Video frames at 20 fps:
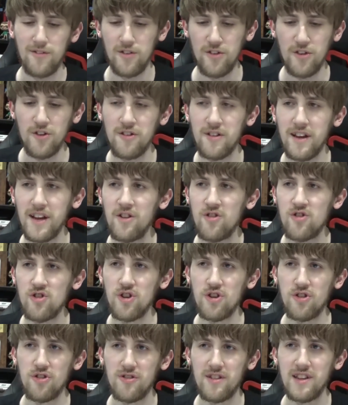As soon as they
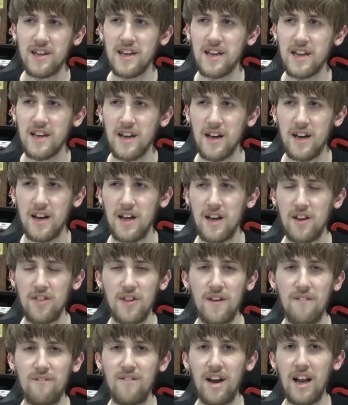introduced the
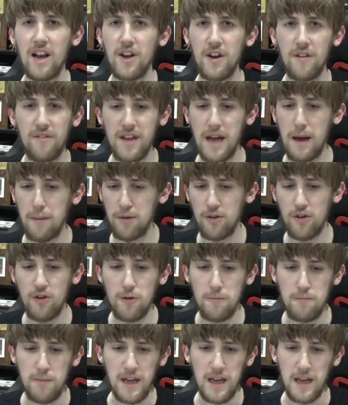the villain of the
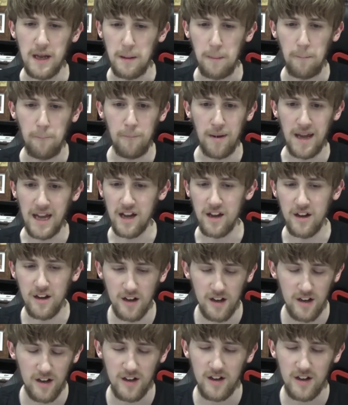episode being beer,